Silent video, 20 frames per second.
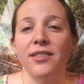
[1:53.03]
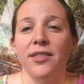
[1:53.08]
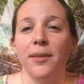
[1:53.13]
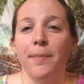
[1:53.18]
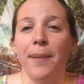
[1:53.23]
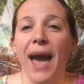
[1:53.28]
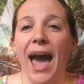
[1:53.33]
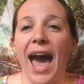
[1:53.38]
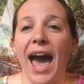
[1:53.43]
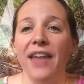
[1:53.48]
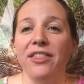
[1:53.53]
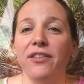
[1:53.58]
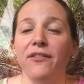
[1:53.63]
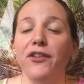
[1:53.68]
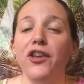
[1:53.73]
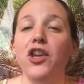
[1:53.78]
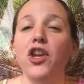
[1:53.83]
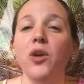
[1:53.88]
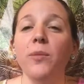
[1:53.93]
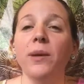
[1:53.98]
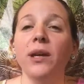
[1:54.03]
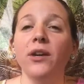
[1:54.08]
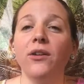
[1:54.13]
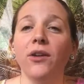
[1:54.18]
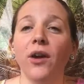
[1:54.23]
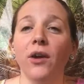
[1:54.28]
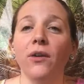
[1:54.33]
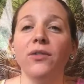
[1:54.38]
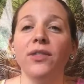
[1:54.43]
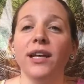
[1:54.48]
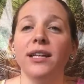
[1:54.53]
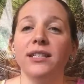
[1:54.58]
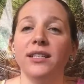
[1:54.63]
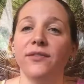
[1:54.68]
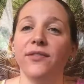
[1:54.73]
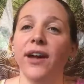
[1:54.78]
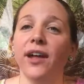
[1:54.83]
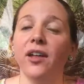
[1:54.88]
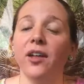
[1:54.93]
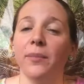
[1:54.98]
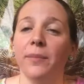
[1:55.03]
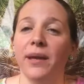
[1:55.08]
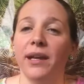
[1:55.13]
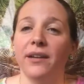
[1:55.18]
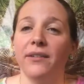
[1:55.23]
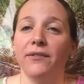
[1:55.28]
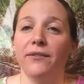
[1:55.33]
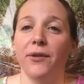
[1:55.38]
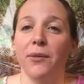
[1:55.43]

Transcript: the path of human growth and development